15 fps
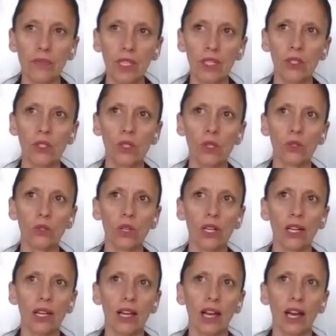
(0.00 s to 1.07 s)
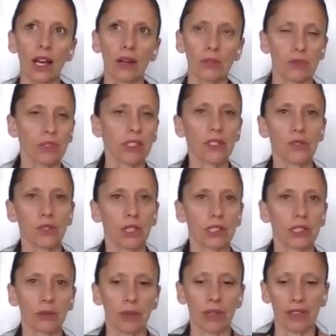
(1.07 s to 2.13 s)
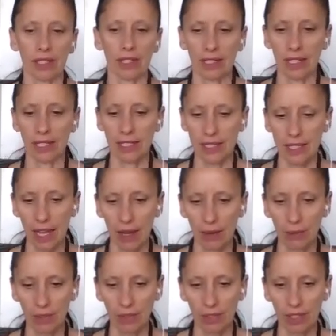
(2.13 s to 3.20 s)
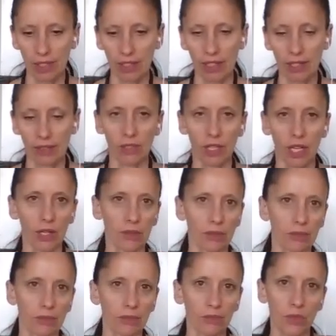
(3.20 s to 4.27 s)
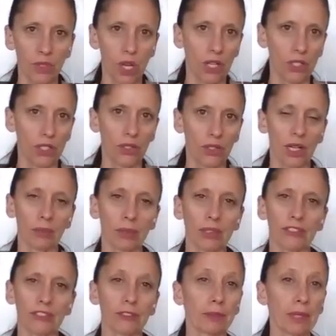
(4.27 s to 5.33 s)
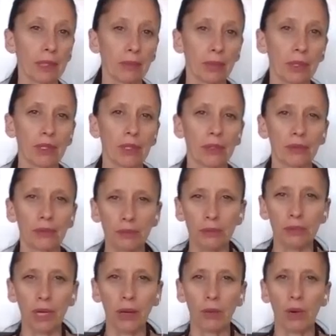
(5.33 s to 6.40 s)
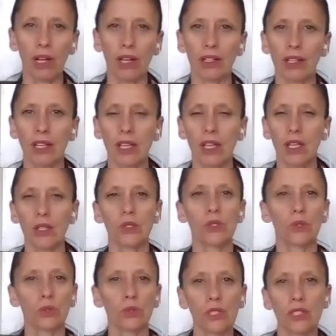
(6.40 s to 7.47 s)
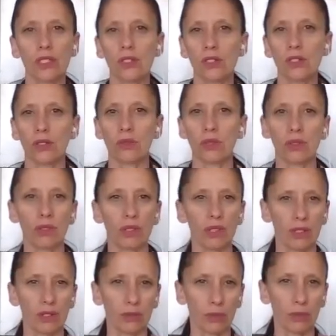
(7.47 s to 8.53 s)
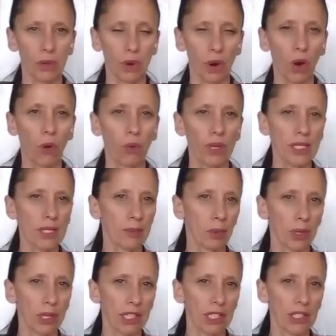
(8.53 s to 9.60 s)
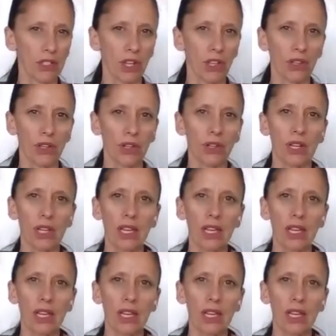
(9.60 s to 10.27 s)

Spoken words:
So I was really struggling with it, and I sat with it, and I talked to a couple different people, and my one soul sister, we were always supporting each other.